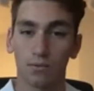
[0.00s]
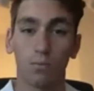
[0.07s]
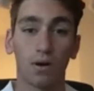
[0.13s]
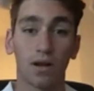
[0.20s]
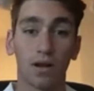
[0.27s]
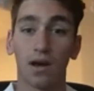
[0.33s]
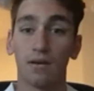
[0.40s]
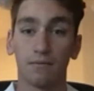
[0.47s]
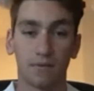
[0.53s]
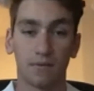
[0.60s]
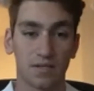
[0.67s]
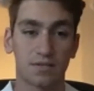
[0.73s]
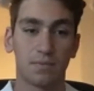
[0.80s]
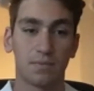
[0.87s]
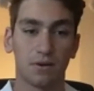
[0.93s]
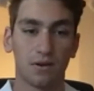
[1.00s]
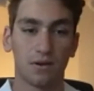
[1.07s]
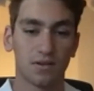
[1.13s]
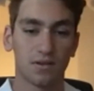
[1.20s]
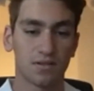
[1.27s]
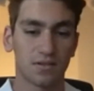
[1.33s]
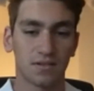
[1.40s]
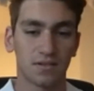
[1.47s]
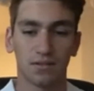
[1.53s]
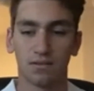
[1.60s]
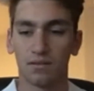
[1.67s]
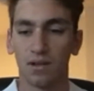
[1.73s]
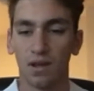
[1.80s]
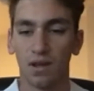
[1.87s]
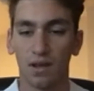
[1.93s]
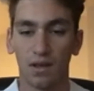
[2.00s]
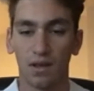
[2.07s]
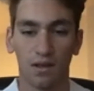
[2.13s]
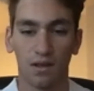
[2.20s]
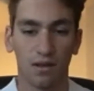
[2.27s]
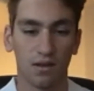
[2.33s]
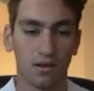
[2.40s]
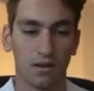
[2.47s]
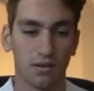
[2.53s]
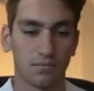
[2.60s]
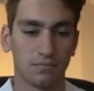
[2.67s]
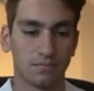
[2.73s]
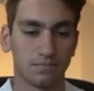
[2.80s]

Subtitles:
what I've experienced. And um,